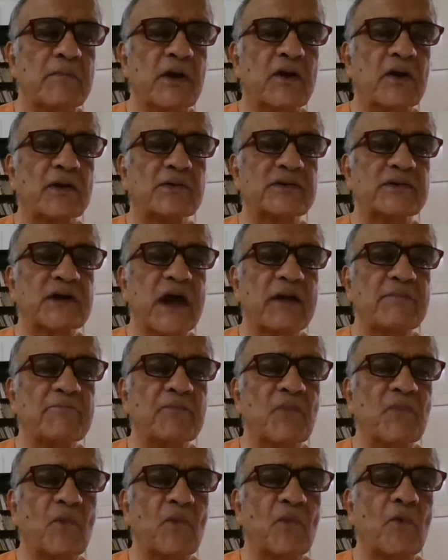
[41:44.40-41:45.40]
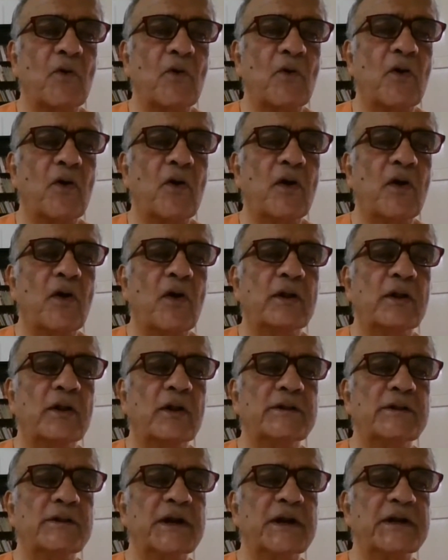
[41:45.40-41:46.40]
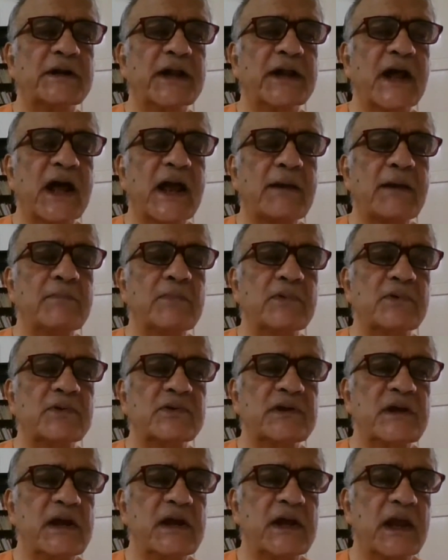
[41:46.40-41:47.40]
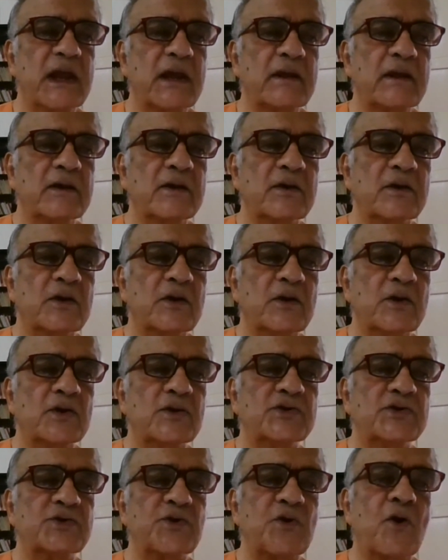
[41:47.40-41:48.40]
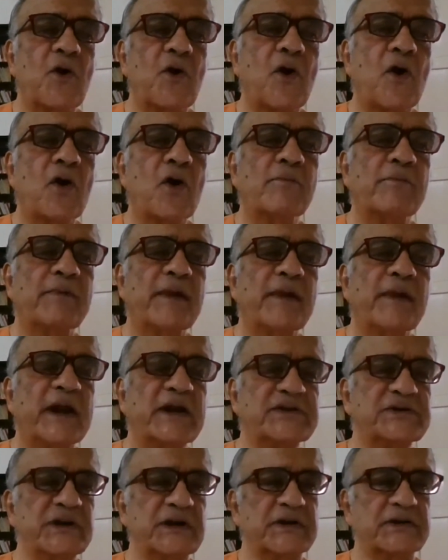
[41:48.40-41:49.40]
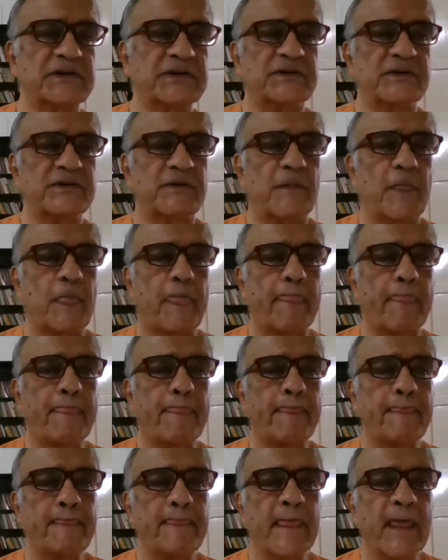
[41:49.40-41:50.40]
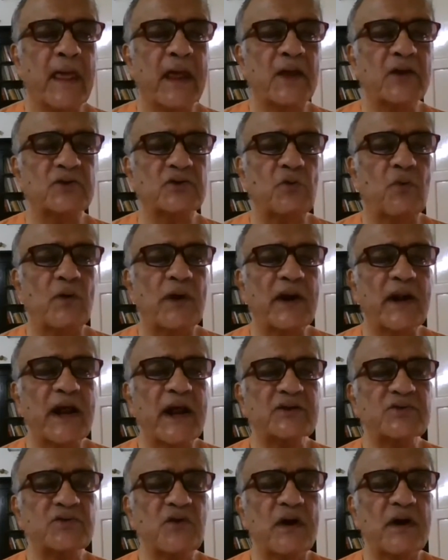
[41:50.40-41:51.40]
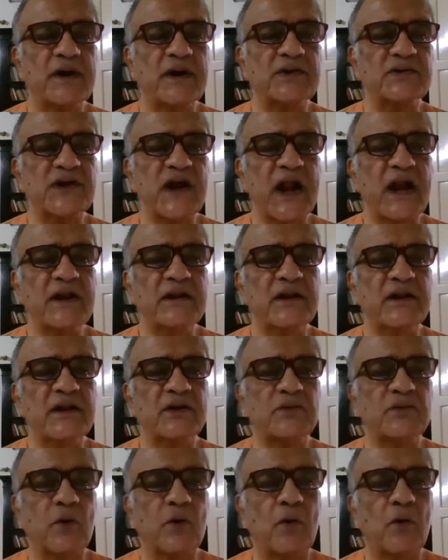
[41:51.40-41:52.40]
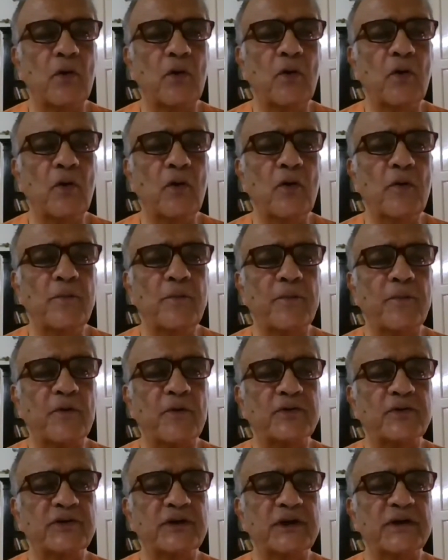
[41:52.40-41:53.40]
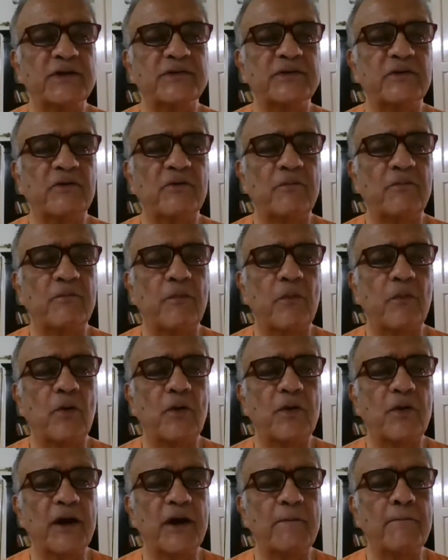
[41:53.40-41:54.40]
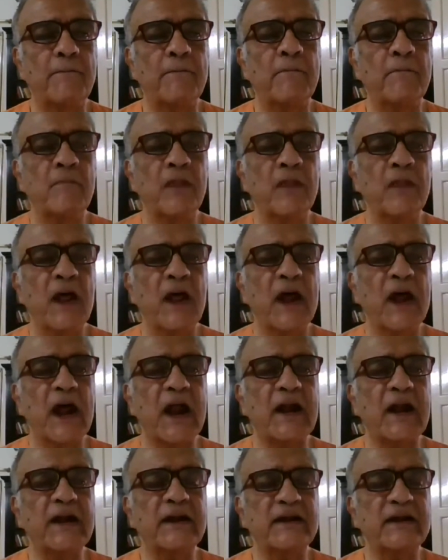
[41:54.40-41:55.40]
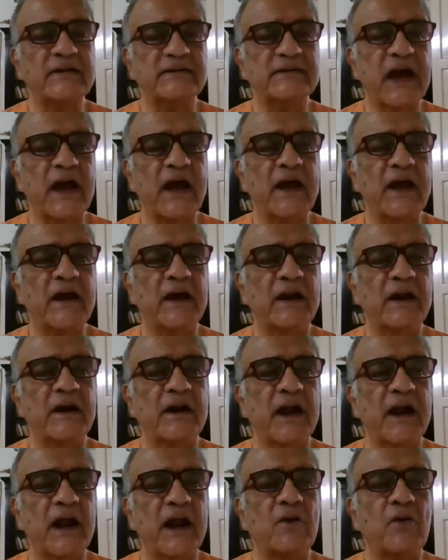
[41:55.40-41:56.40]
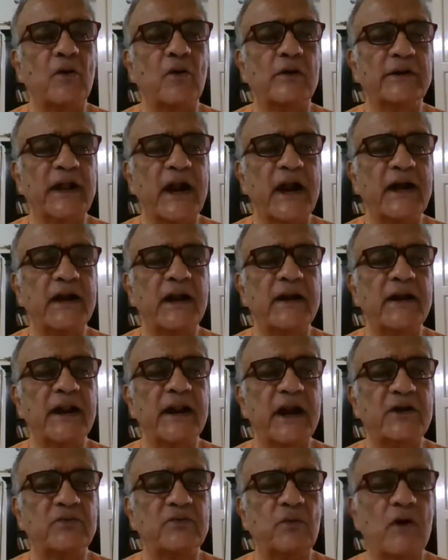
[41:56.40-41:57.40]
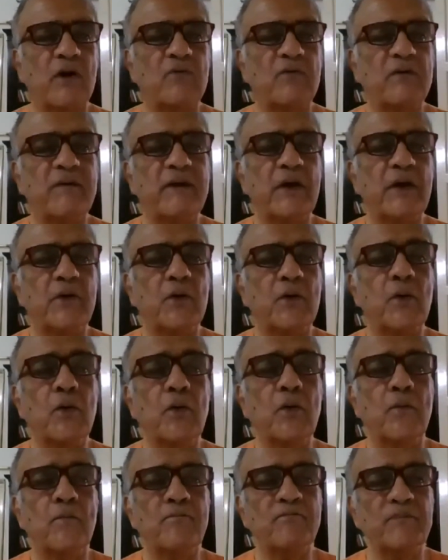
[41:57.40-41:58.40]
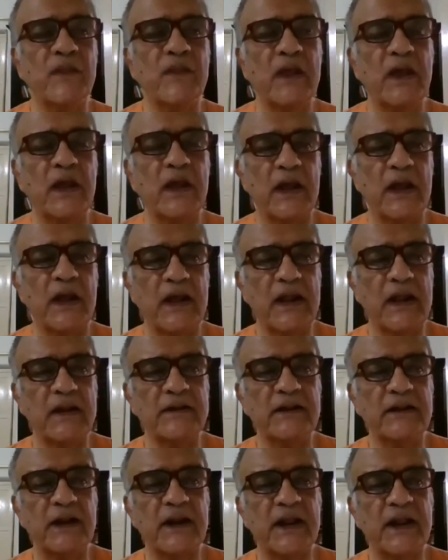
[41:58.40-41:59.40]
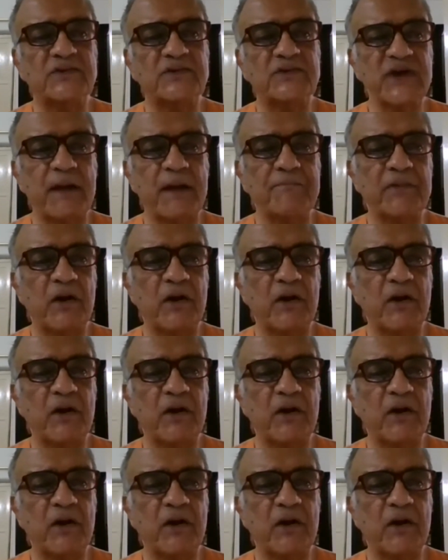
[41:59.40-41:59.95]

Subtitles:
Because I'm all the time seeking strong pleasures. So one has to understand this whole process of boredom and desire and all that. And that's what we will do in the next chapter